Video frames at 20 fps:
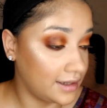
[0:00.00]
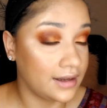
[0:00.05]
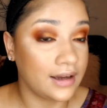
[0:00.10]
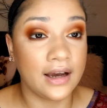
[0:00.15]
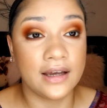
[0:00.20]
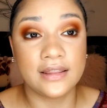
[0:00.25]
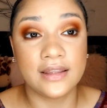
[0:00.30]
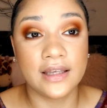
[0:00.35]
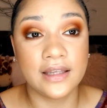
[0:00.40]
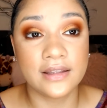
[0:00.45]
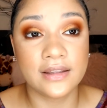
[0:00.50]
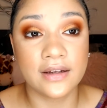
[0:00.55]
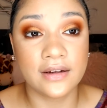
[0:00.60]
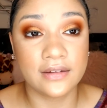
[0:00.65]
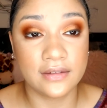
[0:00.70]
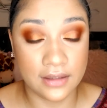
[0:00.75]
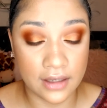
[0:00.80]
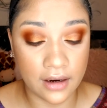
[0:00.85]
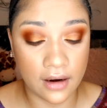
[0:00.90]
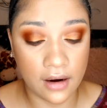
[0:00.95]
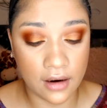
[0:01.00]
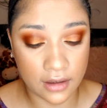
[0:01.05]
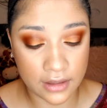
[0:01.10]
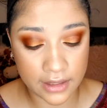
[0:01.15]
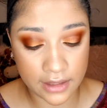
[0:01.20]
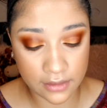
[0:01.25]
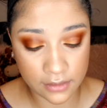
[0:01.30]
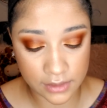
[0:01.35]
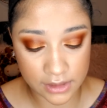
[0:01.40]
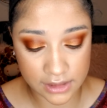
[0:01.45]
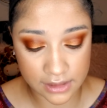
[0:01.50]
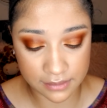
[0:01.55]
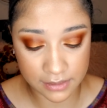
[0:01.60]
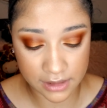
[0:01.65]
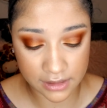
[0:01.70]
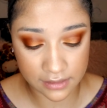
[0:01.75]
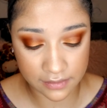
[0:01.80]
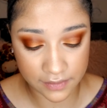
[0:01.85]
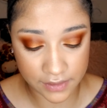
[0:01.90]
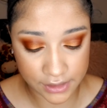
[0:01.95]
I think that they're Ardell
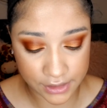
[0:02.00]
Wispies for